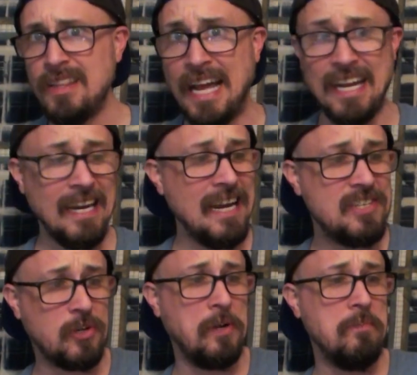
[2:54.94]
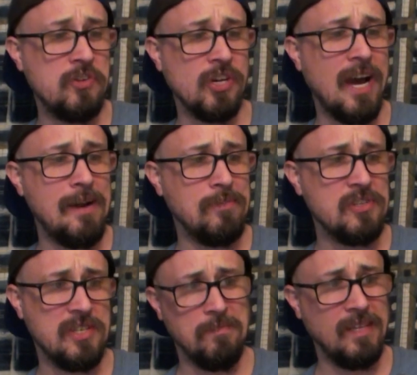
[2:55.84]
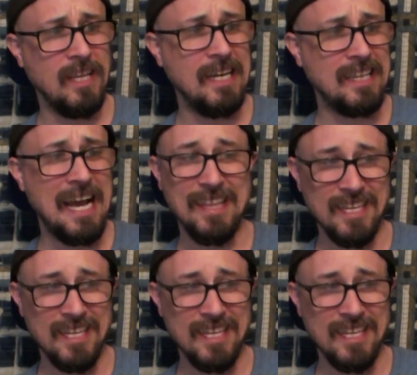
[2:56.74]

like an ice cream shop or something like that.